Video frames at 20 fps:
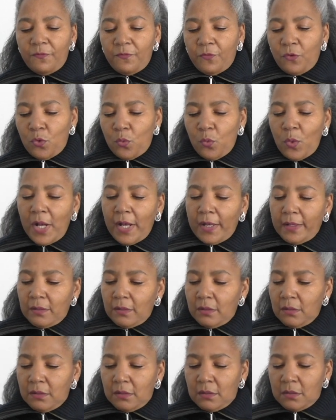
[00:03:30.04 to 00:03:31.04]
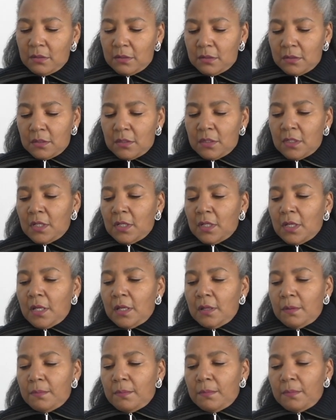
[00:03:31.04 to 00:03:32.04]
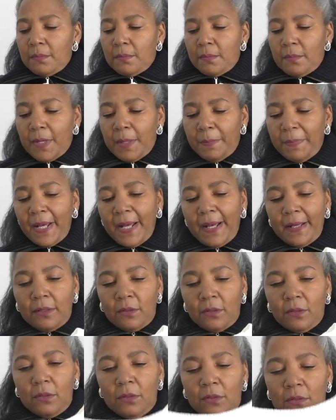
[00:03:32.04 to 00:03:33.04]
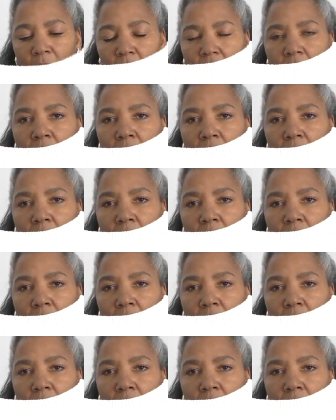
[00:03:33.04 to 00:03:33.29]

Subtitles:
for a while in my pile,